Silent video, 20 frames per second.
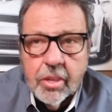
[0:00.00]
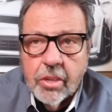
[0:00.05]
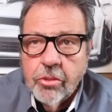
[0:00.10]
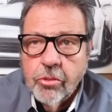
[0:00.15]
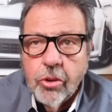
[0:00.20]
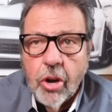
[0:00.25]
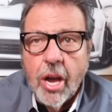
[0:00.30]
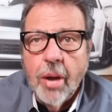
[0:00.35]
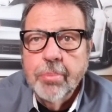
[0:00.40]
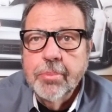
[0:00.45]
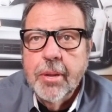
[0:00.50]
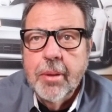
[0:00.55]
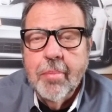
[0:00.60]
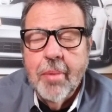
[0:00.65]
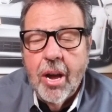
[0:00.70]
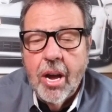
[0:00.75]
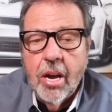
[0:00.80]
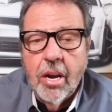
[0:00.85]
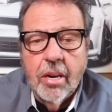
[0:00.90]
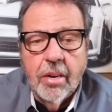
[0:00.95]
Dropped him
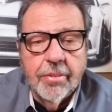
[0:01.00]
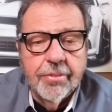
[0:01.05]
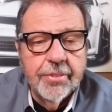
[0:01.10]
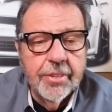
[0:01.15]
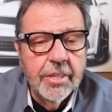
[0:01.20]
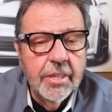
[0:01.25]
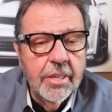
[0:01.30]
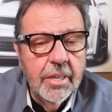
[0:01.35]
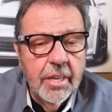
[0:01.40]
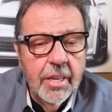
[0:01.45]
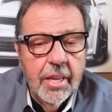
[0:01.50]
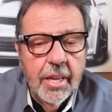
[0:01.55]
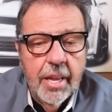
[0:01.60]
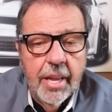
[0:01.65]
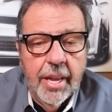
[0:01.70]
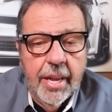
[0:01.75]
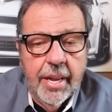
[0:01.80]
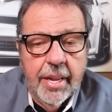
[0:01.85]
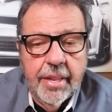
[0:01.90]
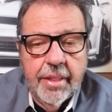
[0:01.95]
off,
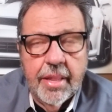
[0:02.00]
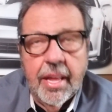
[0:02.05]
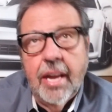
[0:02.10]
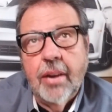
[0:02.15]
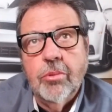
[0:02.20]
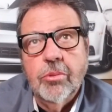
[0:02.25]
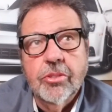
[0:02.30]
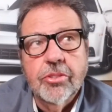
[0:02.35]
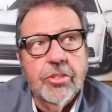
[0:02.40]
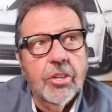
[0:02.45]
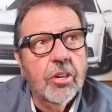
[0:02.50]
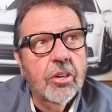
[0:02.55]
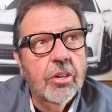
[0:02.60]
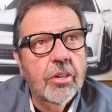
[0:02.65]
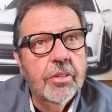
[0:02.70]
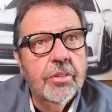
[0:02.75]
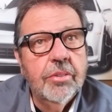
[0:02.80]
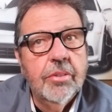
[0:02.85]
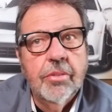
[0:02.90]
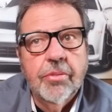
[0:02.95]
and that was
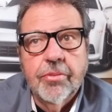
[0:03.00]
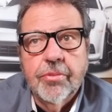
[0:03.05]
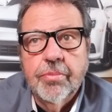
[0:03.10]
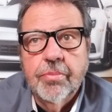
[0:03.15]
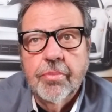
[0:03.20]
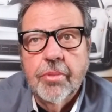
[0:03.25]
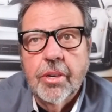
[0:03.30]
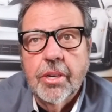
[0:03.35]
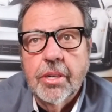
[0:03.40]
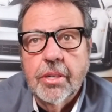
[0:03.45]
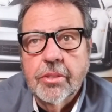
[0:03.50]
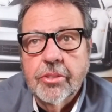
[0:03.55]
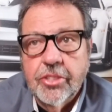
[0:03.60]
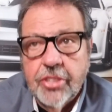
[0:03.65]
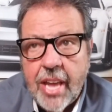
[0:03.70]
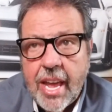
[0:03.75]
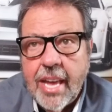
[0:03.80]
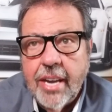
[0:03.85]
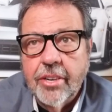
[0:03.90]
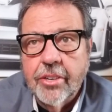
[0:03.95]
on
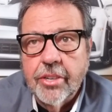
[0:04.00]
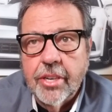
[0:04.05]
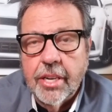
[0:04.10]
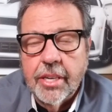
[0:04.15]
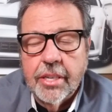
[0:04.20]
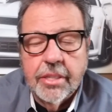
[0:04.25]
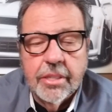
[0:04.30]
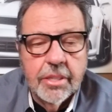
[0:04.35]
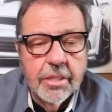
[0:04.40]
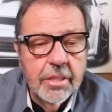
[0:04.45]
Saturday.